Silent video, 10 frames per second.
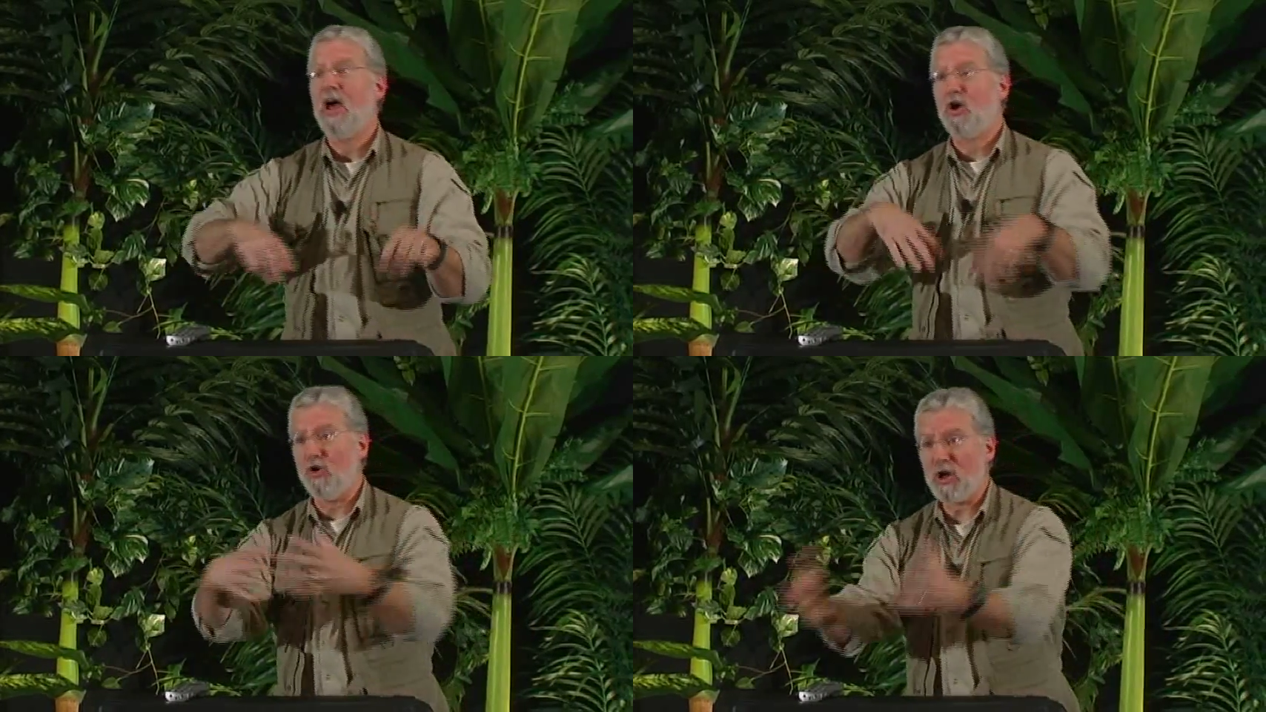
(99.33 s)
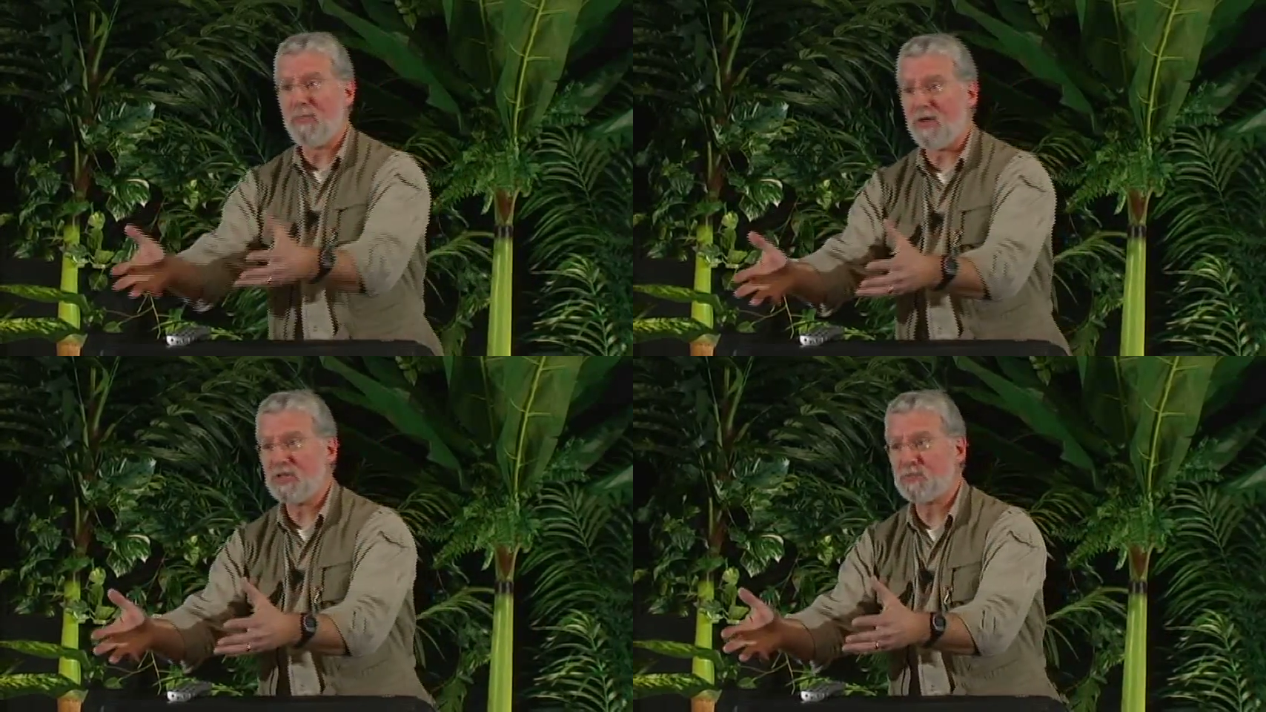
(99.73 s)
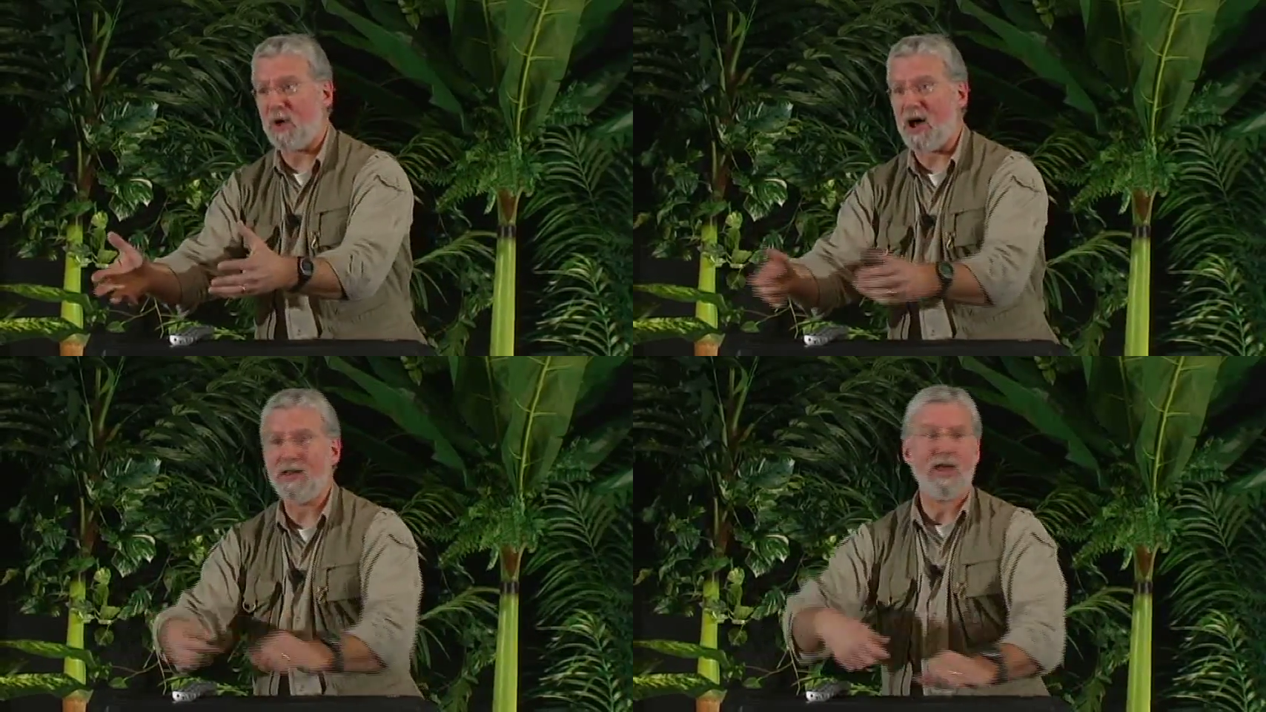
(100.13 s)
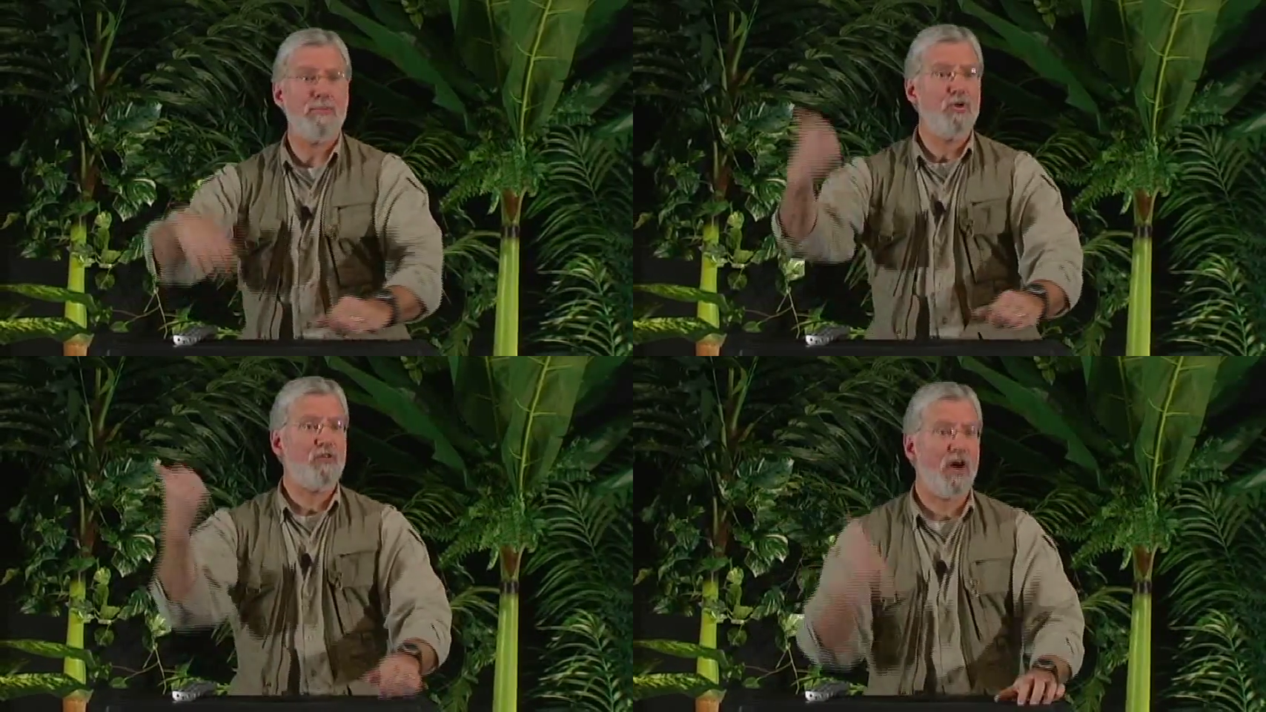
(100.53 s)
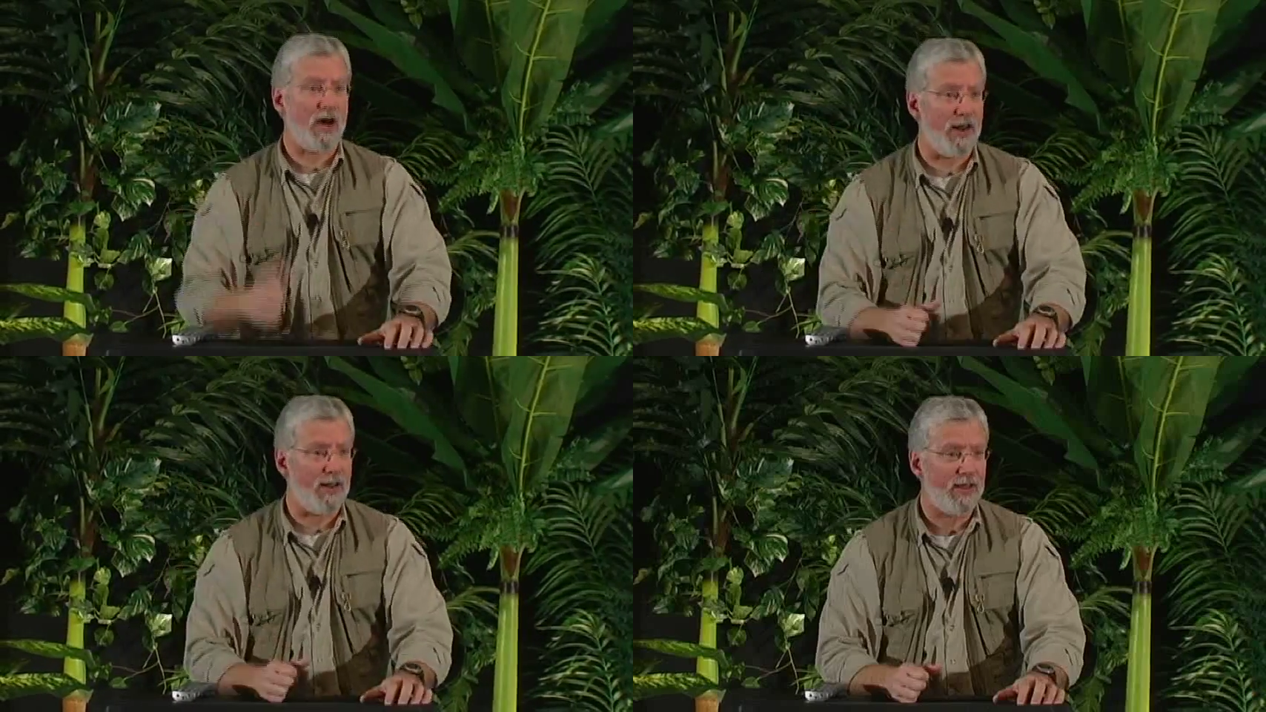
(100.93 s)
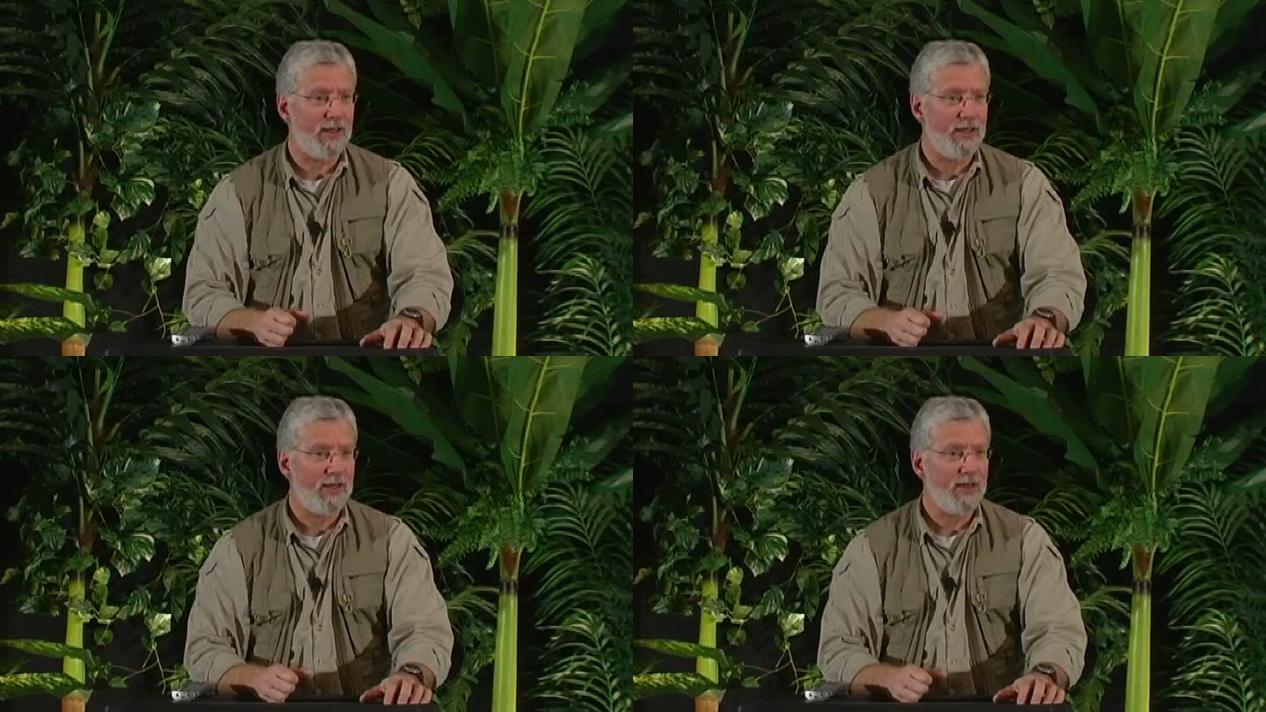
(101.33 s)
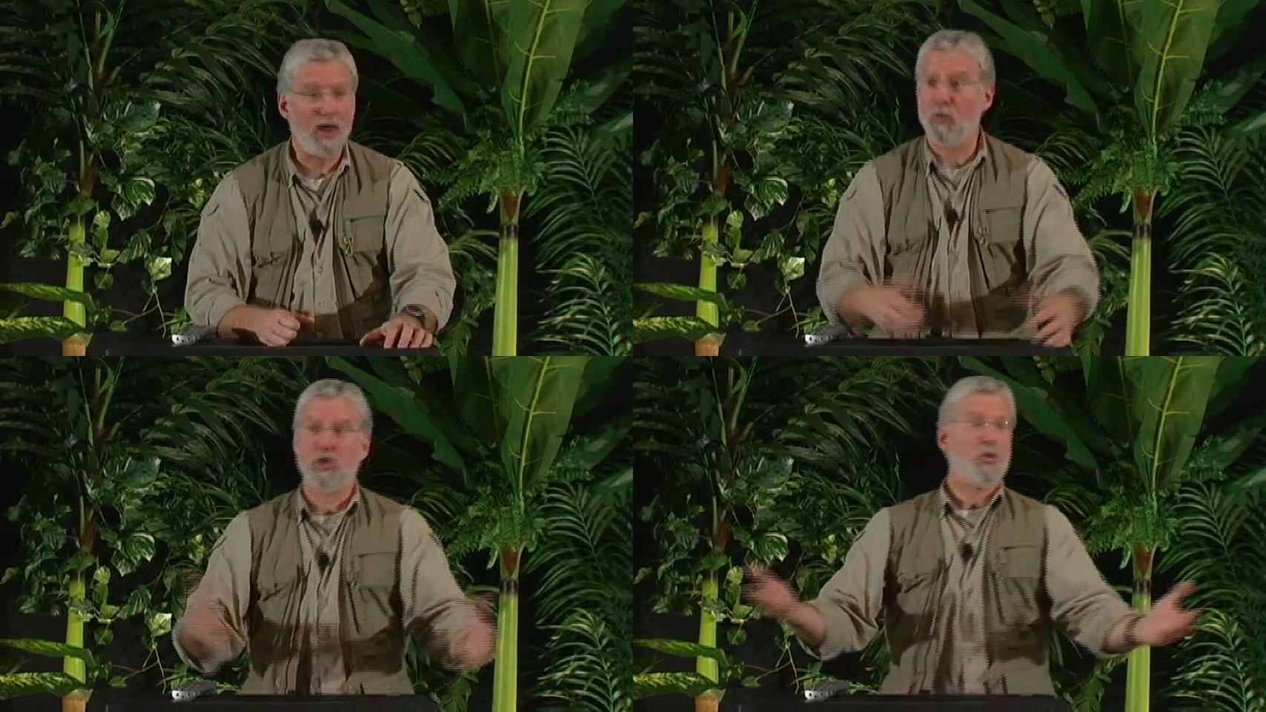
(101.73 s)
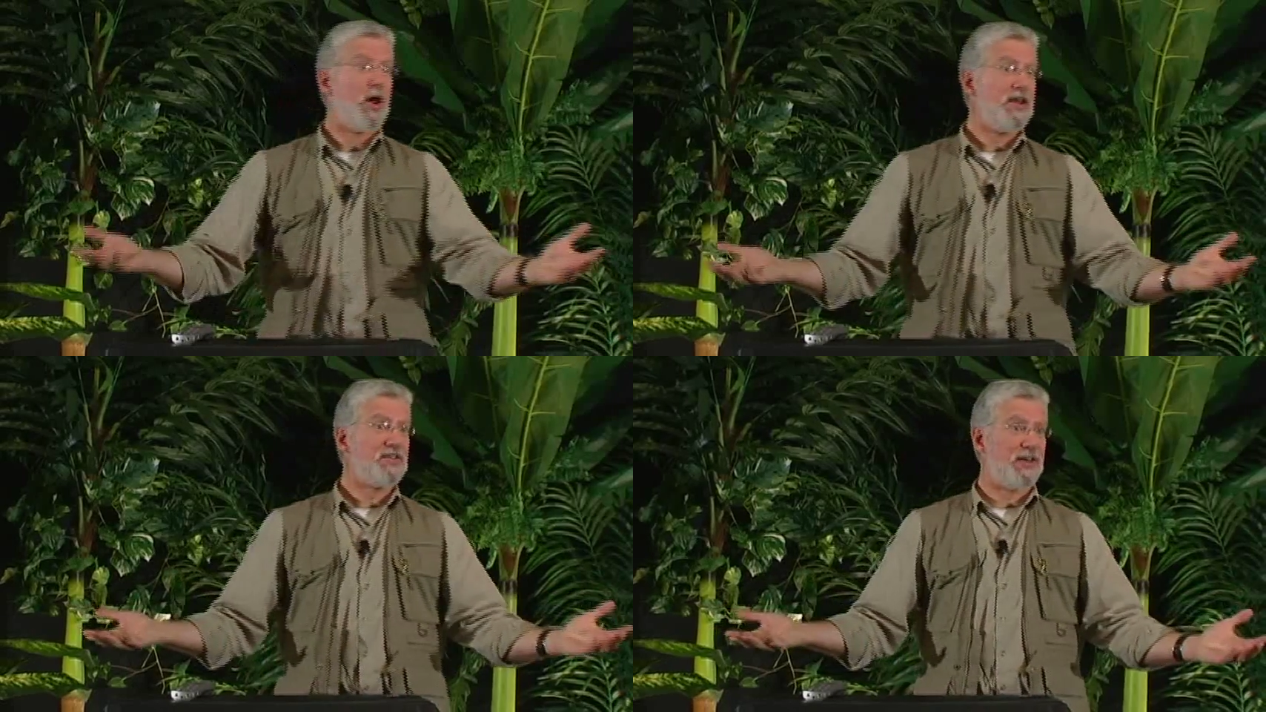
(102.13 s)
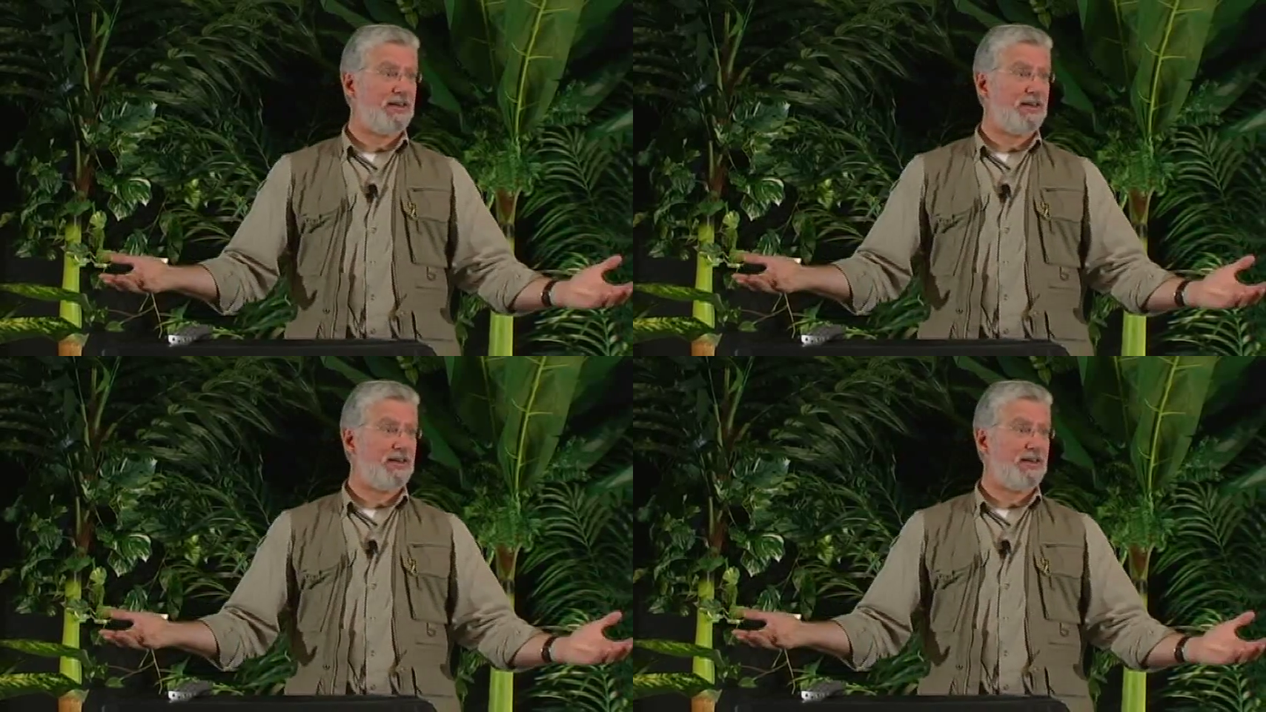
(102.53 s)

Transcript: cook him on the spot, and move on. Now, which one is